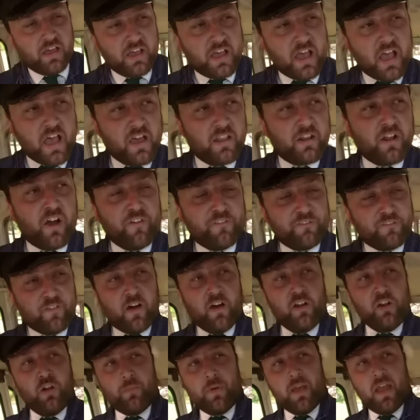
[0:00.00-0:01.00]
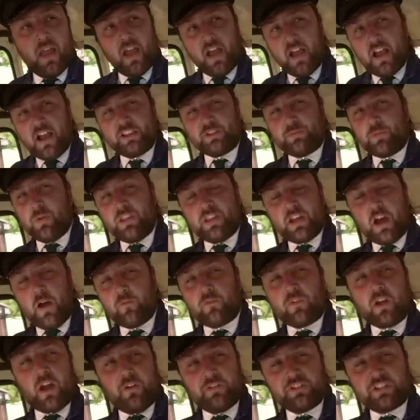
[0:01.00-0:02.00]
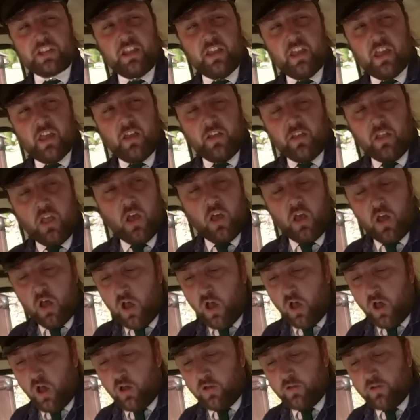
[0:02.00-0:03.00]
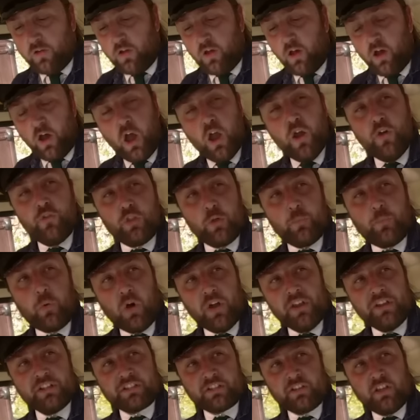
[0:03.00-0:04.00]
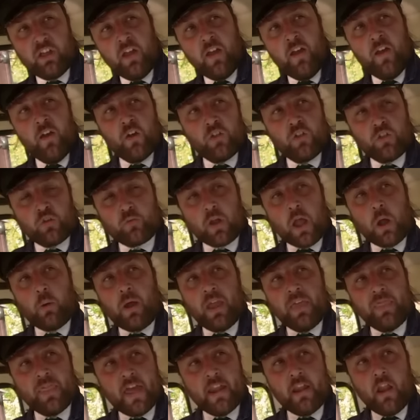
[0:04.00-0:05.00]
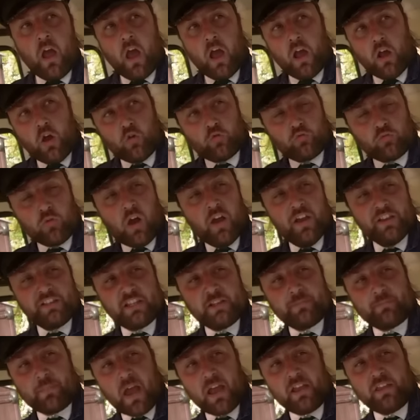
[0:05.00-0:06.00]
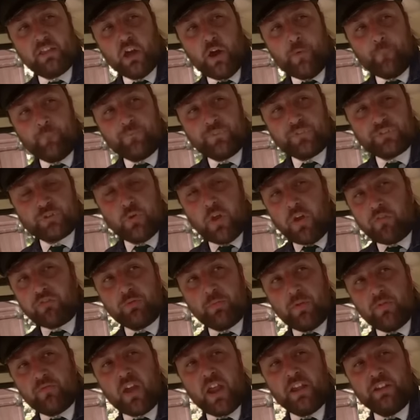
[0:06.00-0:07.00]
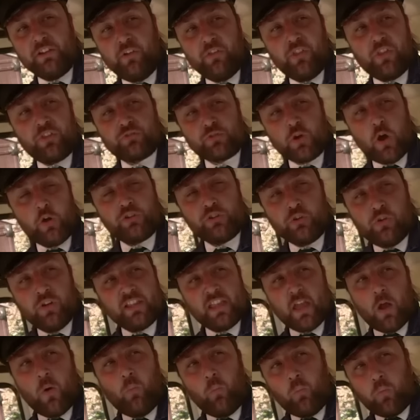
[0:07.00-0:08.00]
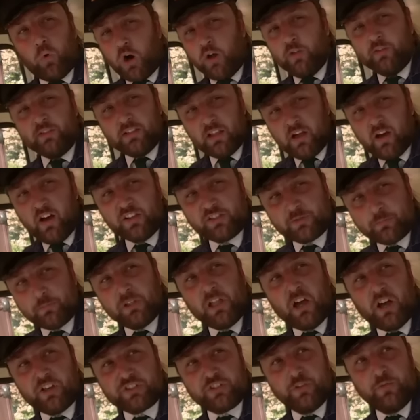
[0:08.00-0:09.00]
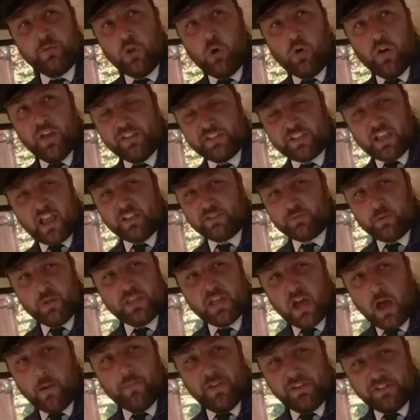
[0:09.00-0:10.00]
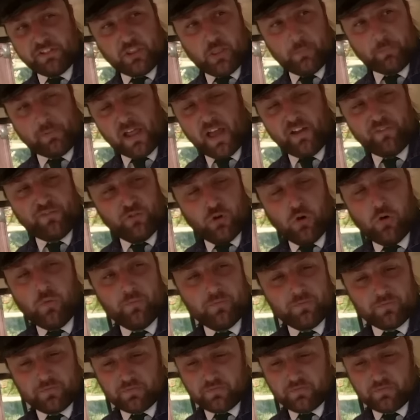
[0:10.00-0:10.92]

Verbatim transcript: And our final bit, as we come round here over the point, the railway then rises back up, so we have to be ready on the throttle and get one last blast of noise as we come into the platform.